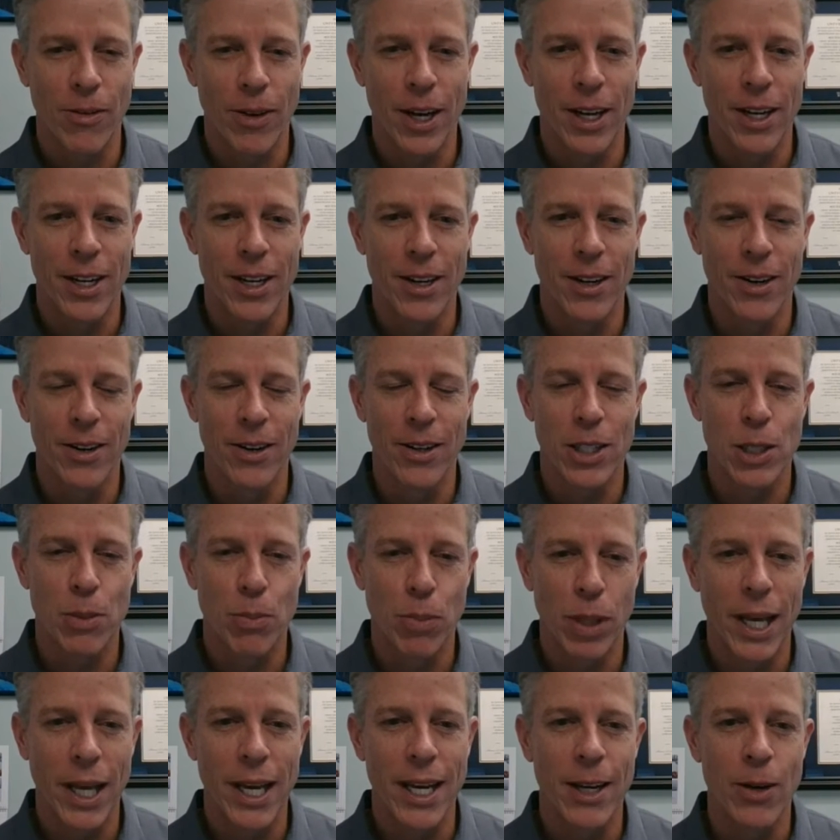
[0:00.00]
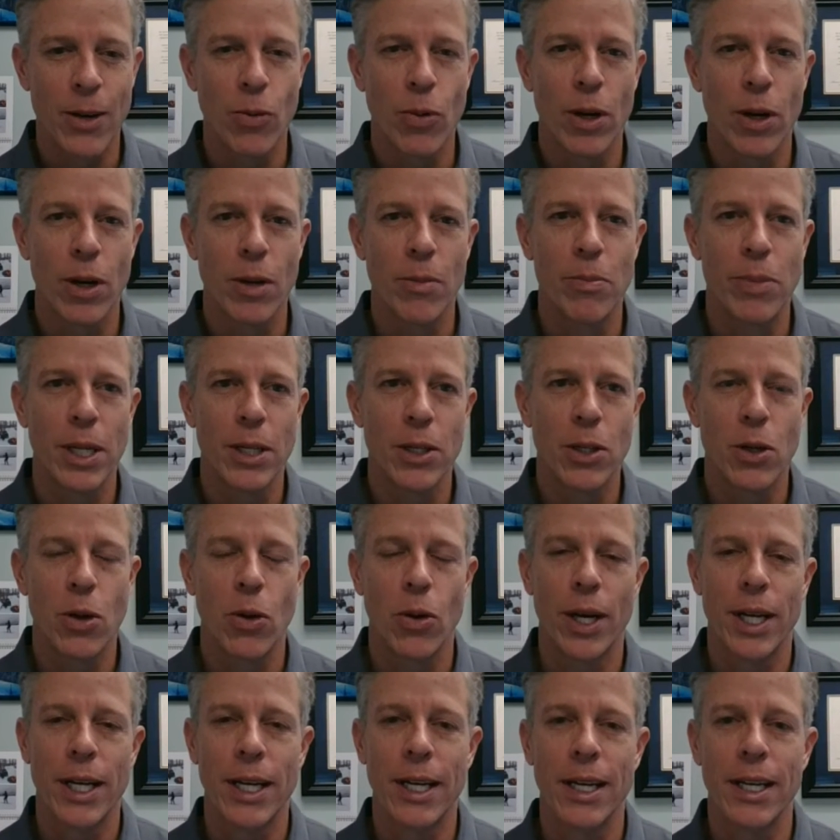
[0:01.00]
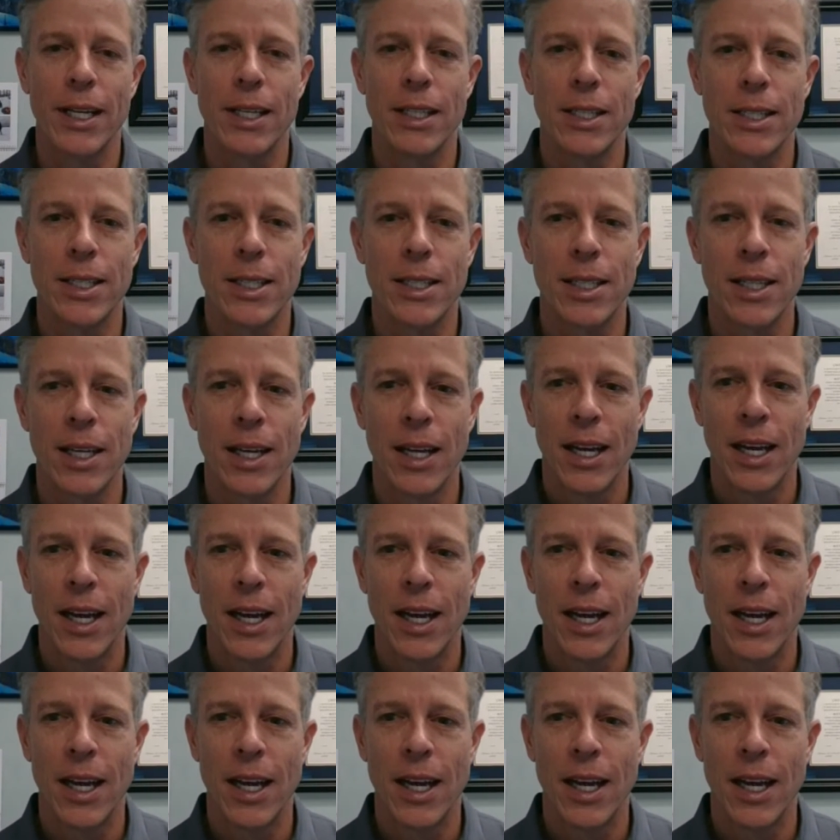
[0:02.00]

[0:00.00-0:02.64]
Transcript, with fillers: right here. Explaining what a Bitcoin is